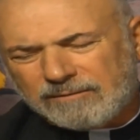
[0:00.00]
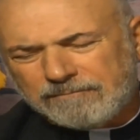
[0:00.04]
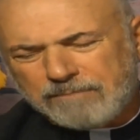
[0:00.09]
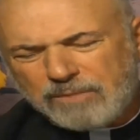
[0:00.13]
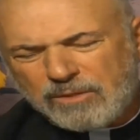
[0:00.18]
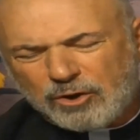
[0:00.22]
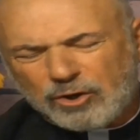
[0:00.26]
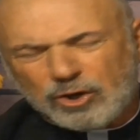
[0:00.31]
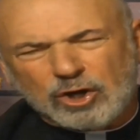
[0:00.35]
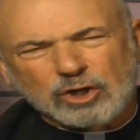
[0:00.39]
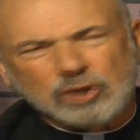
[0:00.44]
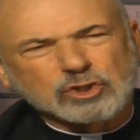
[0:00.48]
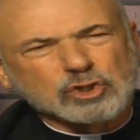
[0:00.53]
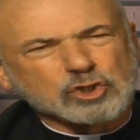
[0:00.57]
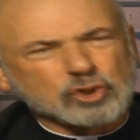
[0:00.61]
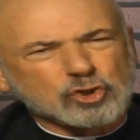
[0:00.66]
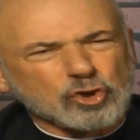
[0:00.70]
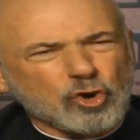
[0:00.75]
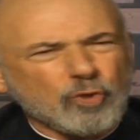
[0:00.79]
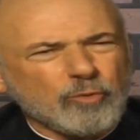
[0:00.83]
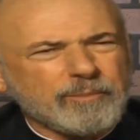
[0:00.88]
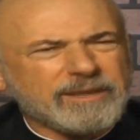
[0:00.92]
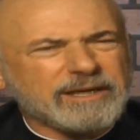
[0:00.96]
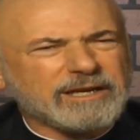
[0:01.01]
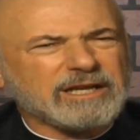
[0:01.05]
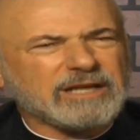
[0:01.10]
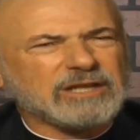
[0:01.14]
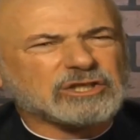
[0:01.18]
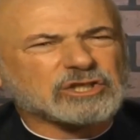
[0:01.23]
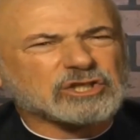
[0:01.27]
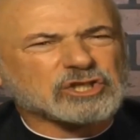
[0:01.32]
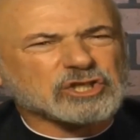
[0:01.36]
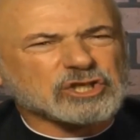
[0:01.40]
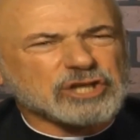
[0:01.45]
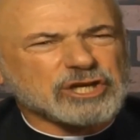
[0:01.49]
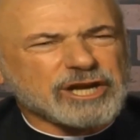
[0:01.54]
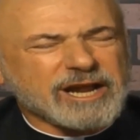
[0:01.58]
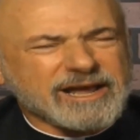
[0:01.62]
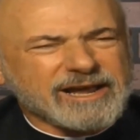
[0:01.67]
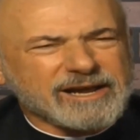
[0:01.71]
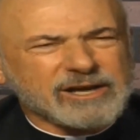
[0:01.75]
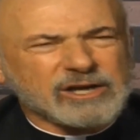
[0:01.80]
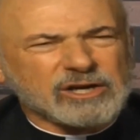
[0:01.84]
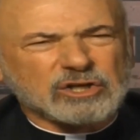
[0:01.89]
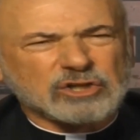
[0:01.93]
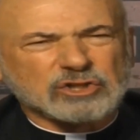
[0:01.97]
There are so many
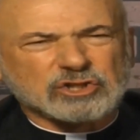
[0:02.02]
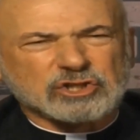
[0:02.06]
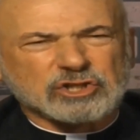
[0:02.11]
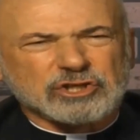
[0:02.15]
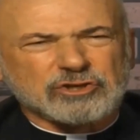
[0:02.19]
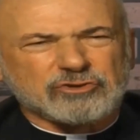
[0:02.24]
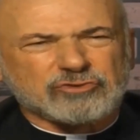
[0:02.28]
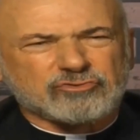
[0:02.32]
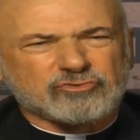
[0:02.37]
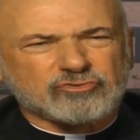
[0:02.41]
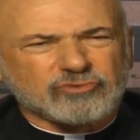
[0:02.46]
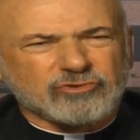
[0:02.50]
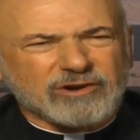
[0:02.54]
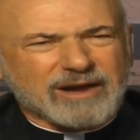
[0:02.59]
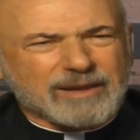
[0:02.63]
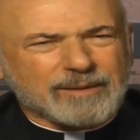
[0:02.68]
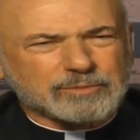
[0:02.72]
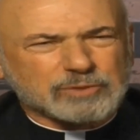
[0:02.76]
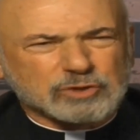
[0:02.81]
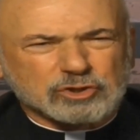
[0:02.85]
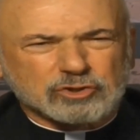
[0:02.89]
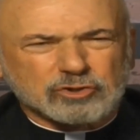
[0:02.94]
snares and traps,